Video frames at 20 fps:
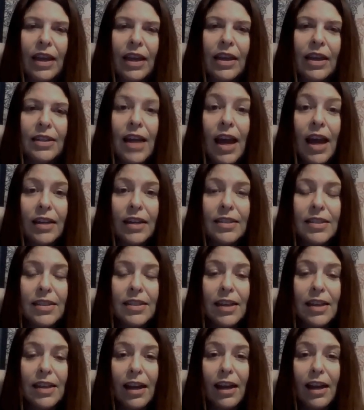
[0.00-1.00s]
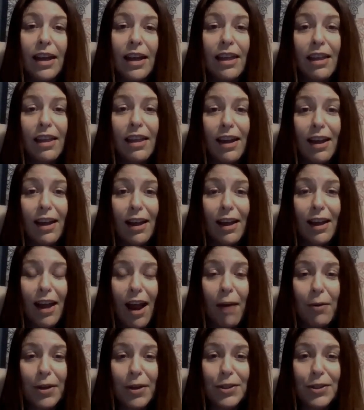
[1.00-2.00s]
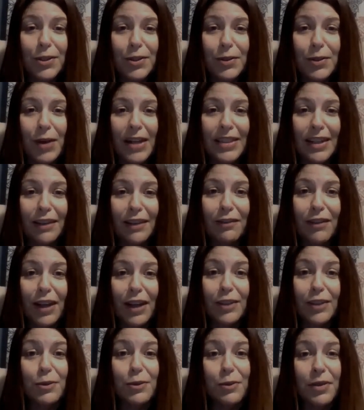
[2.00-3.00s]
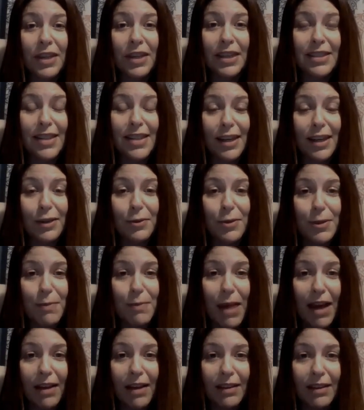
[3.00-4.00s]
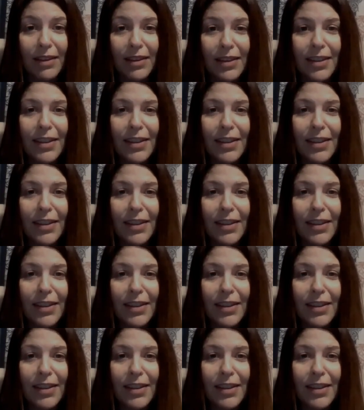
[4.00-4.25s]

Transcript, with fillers: Next, I want you to identify two things that you smell.